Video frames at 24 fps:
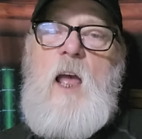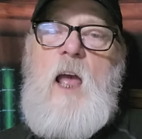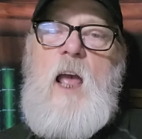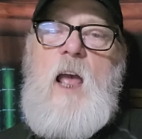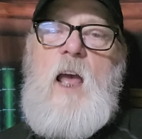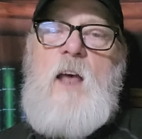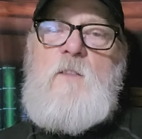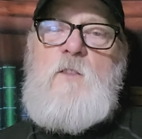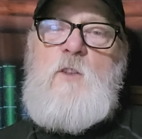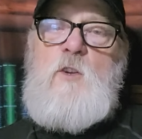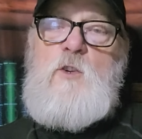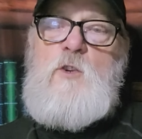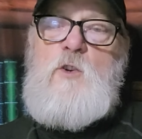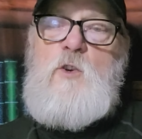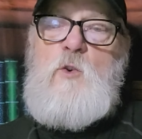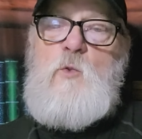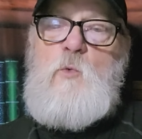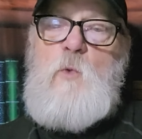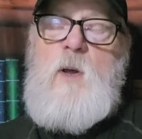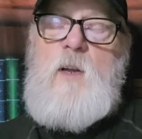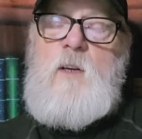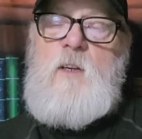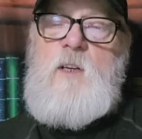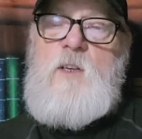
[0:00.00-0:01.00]
and the two
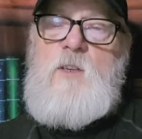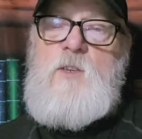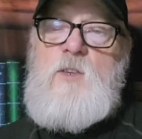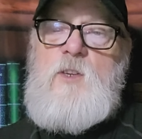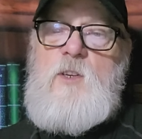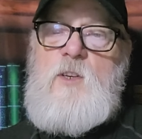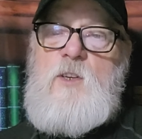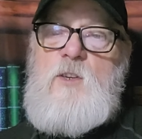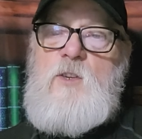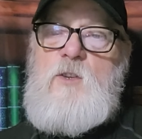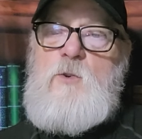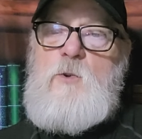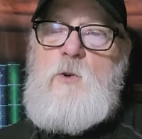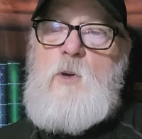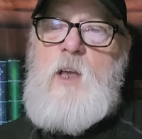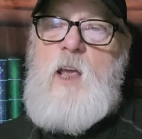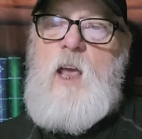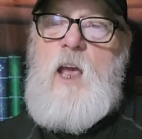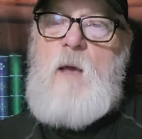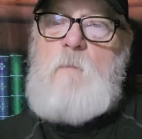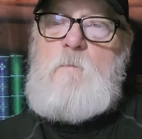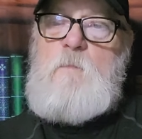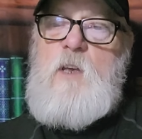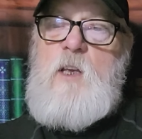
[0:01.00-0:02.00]
witnesses who
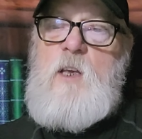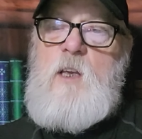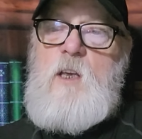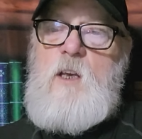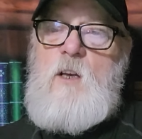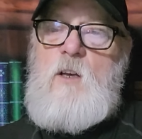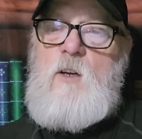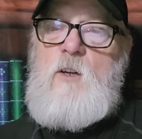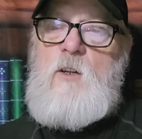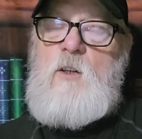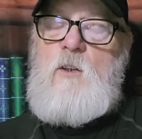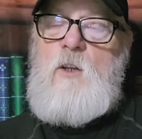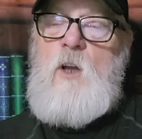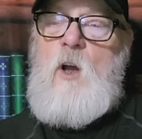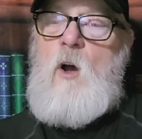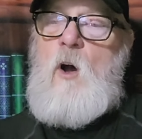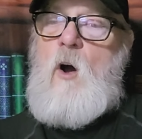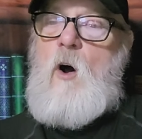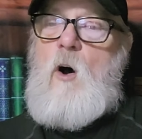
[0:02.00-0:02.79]
can't be killed,